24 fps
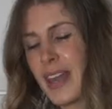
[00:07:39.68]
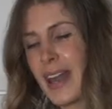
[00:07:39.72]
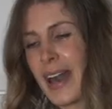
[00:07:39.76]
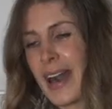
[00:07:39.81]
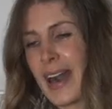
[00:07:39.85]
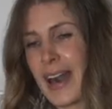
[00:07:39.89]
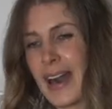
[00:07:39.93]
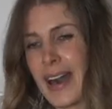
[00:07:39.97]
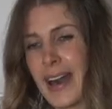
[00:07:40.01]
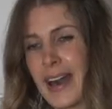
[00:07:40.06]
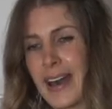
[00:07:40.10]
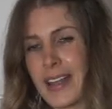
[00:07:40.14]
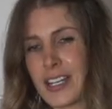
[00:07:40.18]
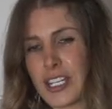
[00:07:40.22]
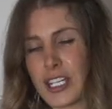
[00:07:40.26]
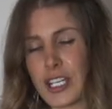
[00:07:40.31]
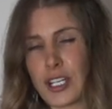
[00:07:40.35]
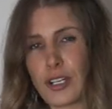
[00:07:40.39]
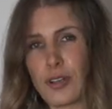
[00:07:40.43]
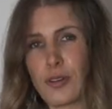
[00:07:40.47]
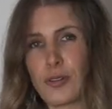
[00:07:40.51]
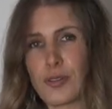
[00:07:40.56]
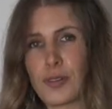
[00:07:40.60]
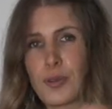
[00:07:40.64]
And you
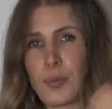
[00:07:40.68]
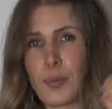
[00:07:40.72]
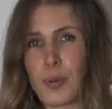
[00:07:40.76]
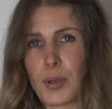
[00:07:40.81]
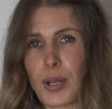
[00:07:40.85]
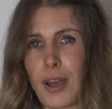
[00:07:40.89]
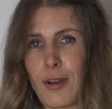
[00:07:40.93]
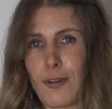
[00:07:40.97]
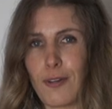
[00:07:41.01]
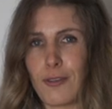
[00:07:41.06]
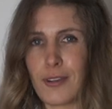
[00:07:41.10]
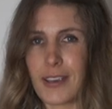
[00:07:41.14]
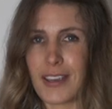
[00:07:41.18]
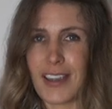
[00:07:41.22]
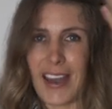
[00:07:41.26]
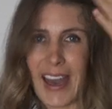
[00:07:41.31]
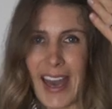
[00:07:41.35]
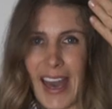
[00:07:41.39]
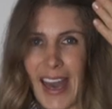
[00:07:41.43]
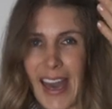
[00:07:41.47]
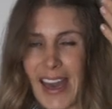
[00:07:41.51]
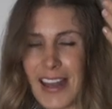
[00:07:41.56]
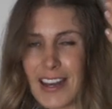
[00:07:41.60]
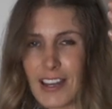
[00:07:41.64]
can also put it over your
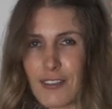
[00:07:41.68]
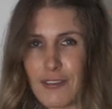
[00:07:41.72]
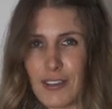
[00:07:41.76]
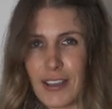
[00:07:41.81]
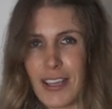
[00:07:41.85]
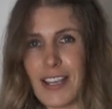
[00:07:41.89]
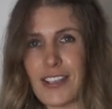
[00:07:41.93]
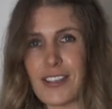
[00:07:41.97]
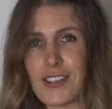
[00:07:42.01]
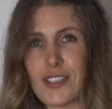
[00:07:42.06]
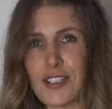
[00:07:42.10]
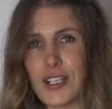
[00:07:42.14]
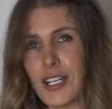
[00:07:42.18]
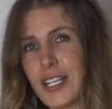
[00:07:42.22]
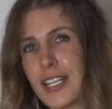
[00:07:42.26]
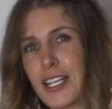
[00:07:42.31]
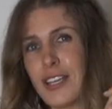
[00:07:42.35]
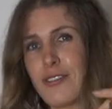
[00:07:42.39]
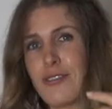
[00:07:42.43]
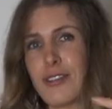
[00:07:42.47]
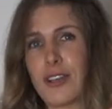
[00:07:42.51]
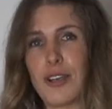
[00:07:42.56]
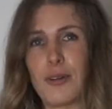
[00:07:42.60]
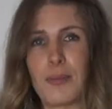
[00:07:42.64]
head if it gets chilly,
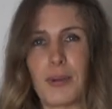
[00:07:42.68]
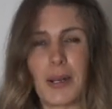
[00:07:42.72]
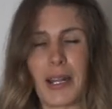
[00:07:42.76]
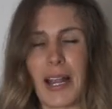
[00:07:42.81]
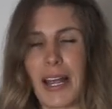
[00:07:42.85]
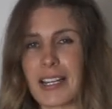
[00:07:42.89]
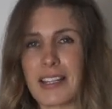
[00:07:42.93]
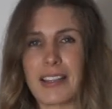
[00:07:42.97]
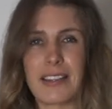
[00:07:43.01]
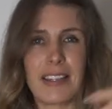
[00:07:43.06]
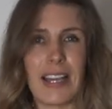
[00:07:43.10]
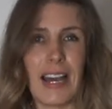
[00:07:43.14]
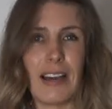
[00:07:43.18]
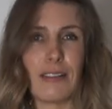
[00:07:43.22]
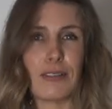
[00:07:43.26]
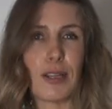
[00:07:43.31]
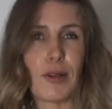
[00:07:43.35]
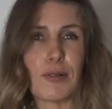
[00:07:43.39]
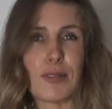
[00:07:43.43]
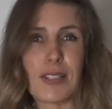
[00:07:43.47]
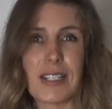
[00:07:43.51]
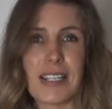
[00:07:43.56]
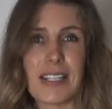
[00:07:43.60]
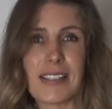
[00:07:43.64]
if you're coming like down
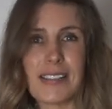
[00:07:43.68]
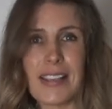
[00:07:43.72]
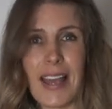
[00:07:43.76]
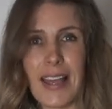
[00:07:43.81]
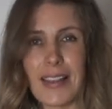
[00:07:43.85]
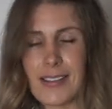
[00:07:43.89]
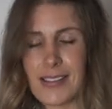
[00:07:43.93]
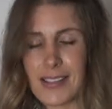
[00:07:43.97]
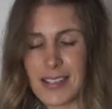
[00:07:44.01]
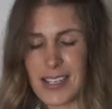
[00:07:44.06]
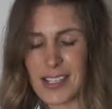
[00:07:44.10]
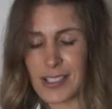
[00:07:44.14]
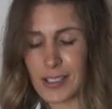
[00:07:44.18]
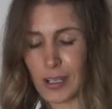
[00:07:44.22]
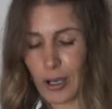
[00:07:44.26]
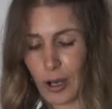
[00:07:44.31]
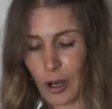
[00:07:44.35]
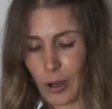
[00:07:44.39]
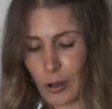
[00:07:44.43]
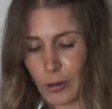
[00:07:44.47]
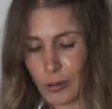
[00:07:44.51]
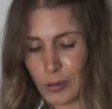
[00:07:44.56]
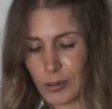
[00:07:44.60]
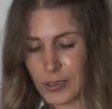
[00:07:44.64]
loads of descents and it's
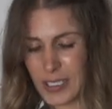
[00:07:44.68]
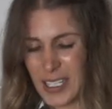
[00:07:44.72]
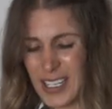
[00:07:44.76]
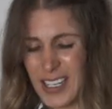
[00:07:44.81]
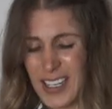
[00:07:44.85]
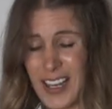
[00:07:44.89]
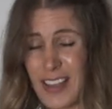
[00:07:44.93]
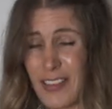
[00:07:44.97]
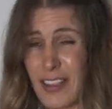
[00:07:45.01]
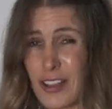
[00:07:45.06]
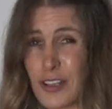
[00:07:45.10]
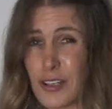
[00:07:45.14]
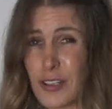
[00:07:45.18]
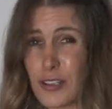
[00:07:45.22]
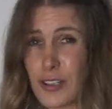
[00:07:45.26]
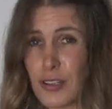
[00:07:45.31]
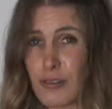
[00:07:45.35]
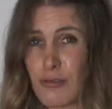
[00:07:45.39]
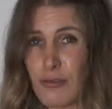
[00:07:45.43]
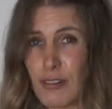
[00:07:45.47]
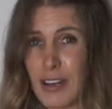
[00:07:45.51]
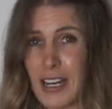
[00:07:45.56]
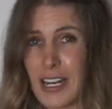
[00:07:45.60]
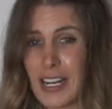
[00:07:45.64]
cold. They're just
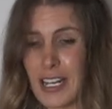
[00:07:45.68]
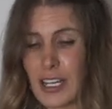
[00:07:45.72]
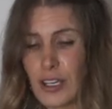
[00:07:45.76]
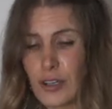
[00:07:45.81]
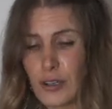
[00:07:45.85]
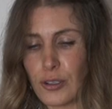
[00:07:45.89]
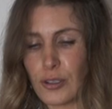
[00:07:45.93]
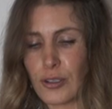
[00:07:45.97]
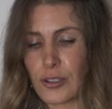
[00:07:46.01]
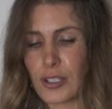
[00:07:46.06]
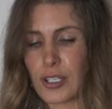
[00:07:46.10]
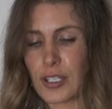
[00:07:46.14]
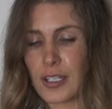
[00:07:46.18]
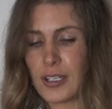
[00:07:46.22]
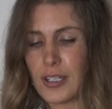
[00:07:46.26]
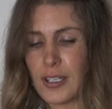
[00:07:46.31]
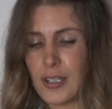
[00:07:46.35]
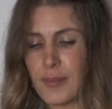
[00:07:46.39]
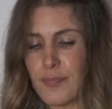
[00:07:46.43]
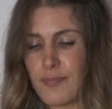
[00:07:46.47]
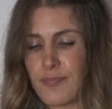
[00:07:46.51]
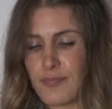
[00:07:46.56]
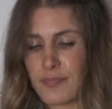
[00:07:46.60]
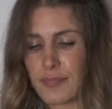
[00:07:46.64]
a really good
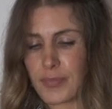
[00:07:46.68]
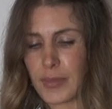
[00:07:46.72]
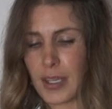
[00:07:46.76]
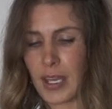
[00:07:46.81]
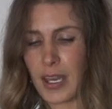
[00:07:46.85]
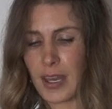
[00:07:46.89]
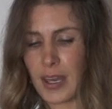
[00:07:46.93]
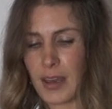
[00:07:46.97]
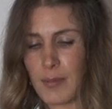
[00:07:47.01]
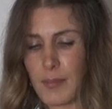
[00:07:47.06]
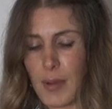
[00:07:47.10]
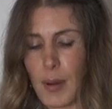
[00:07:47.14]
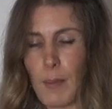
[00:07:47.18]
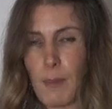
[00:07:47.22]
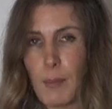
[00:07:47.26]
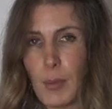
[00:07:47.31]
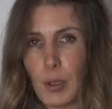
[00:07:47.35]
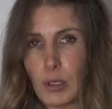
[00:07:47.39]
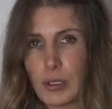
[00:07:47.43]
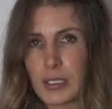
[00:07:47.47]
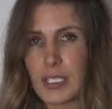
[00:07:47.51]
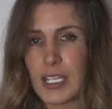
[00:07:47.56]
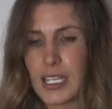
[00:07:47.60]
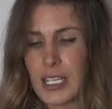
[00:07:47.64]

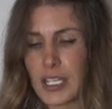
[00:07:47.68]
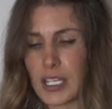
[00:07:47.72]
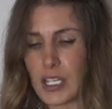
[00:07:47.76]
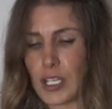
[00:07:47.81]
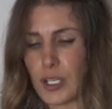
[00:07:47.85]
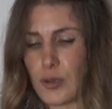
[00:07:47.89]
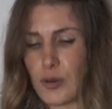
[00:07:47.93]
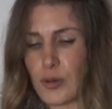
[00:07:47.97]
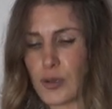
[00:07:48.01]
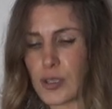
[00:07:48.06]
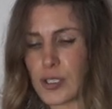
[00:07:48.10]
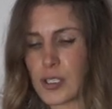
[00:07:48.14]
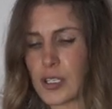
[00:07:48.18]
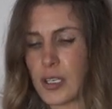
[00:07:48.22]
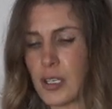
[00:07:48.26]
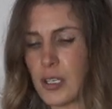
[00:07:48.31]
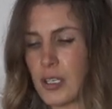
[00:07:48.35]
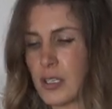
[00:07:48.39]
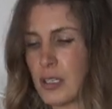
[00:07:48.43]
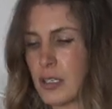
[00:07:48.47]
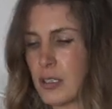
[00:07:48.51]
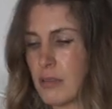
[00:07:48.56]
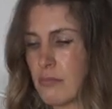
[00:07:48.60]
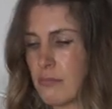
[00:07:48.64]
multi-use
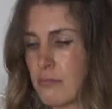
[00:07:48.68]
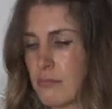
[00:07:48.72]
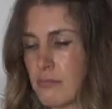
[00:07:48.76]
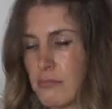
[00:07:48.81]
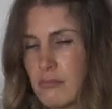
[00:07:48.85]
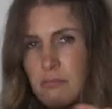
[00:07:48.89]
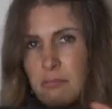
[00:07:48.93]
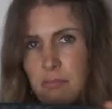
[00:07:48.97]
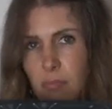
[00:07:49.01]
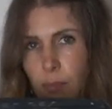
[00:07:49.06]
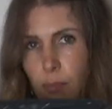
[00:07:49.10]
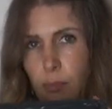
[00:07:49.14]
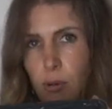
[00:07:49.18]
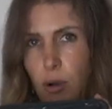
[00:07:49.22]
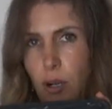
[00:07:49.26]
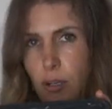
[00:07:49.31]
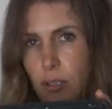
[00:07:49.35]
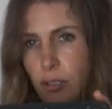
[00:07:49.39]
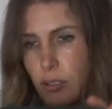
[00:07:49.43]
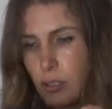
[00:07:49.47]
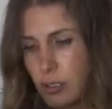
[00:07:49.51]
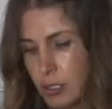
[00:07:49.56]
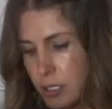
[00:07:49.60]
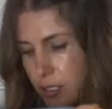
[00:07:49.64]

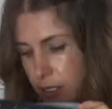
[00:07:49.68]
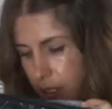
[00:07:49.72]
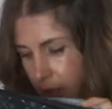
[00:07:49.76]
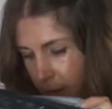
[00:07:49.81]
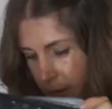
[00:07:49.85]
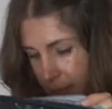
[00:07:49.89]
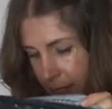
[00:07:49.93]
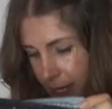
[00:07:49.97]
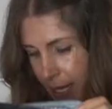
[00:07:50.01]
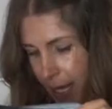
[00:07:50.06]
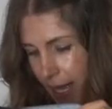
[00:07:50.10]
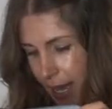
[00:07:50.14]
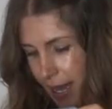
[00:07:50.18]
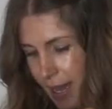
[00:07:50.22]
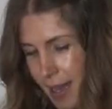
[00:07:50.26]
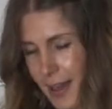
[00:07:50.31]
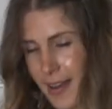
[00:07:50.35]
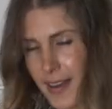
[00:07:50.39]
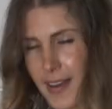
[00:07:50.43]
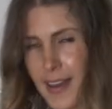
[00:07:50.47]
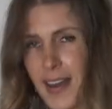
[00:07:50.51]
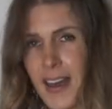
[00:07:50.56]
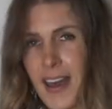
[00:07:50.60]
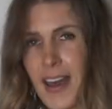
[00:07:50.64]
product. So there's
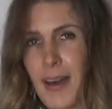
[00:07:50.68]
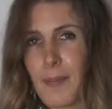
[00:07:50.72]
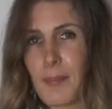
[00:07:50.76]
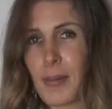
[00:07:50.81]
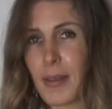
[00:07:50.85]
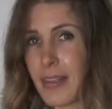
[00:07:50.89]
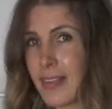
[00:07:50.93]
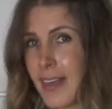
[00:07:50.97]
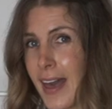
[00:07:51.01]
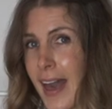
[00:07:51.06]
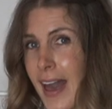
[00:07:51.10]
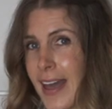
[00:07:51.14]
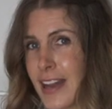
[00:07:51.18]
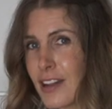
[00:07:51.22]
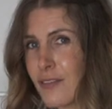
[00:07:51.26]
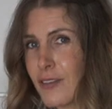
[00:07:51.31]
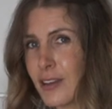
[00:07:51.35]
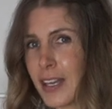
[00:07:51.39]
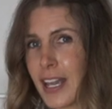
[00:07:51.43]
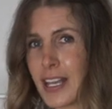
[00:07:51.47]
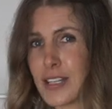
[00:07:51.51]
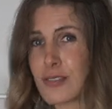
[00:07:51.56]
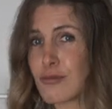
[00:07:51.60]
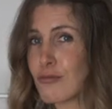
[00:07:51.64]
that. But then if
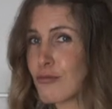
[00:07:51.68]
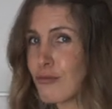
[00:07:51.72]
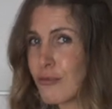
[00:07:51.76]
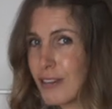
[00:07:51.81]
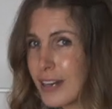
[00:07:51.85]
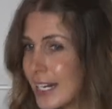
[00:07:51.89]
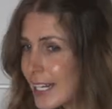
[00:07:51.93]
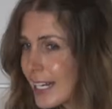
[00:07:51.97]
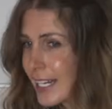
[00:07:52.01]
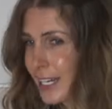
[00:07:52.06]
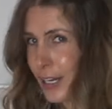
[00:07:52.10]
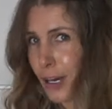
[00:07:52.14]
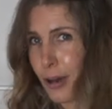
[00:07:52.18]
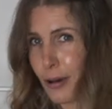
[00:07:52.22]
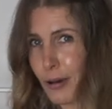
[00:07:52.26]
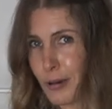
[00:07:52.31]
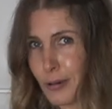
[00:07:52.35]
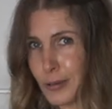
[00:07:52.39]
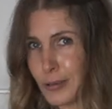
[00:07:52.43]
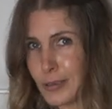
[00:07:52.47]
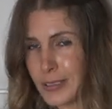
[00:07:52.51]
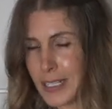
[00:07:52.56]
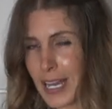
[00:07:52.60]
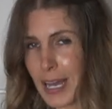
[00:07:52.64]
it gets really
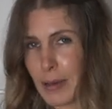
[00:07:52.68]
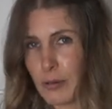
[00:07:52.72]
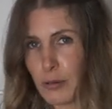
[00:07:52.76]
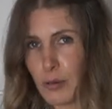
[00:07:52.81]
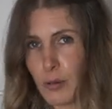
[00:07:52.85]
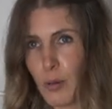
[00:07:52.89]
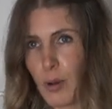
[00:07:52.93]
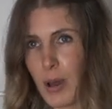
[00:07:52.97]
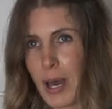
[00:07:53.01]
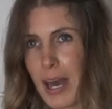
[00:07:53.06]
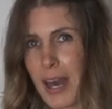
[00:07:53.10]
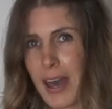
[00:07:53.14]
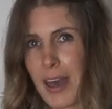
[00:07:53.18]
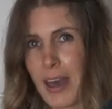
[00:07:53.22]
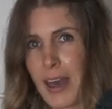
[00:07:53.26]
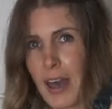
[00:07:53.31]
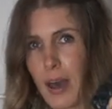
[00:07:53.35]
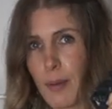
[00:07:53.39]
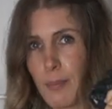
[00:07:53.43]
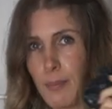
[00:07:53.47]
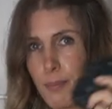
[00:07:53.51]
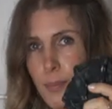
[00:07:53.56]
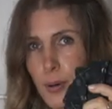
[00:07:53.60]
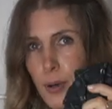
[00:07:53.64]
cold, I will wear
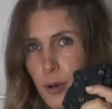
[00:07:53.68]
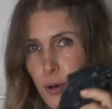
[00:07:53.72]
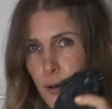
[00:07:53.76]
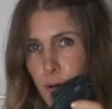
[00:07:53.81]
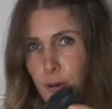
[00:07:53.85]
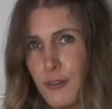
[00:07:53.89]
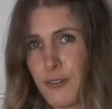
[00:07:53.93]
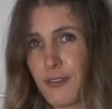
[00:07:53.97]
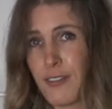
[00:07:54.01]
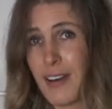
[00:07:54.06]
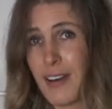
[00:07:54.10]
a buff